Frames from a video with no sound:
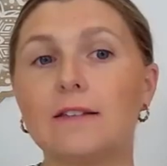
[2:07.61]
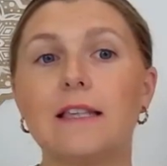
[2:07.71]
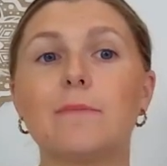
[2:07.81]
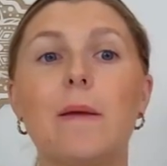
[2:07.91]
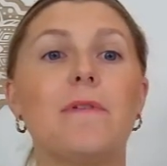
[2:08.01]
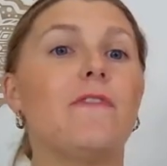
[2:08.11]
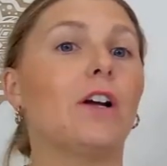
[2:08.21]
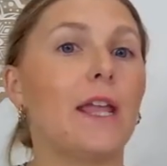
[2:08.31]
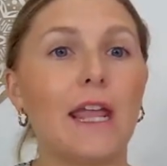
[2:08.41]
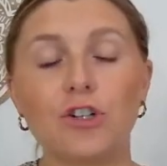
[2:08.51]
These might be
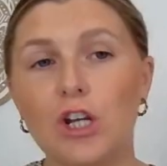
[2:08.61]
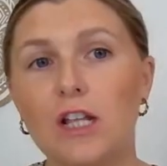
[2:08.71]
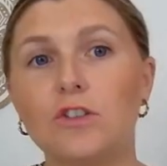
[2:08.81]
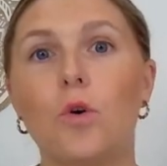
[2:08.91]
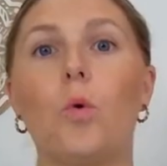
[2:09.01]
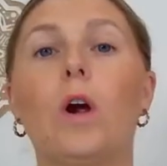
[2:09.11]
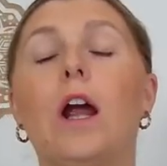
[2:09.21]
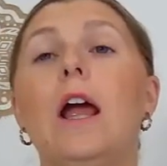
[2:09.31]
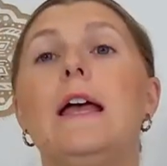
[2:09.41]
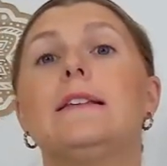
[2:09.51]
variations,
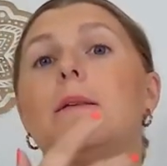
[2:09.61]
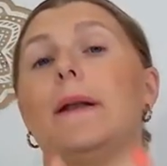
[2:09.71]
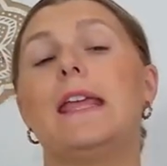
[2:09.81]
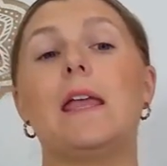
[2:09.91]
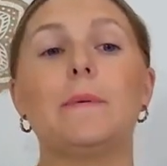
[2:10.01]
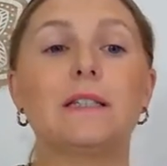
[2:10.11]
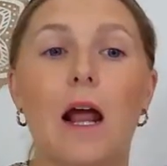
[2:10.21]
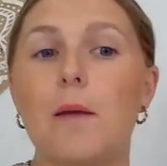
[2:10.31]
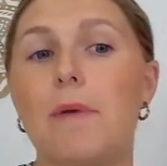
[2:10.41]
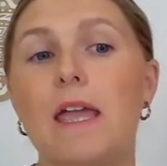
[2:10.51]
or somebody keeps
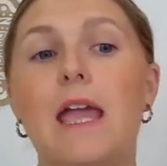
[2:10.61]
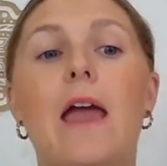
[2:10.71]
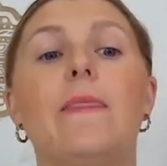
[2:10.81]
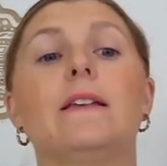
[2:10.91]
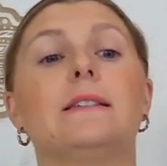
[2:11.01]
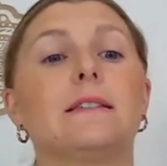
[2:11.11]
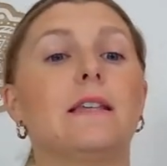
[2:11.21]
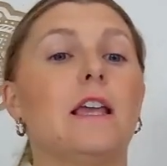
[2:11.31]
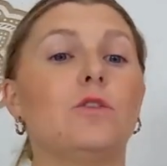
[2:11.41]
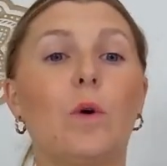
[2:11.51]
typing and this
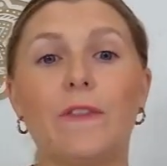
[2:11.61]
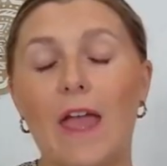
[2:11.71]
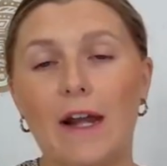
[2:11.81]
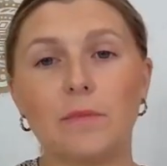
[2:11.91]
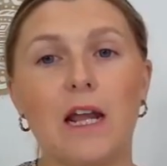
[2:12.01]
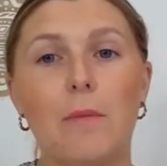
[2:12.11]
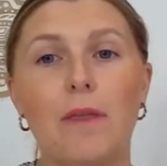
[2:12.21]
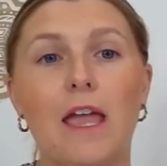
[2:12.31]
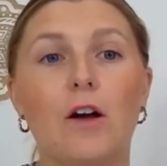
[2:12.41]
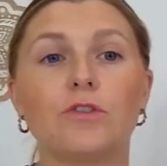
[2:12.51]
is what they end up
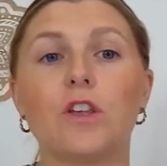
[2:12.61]
typing out.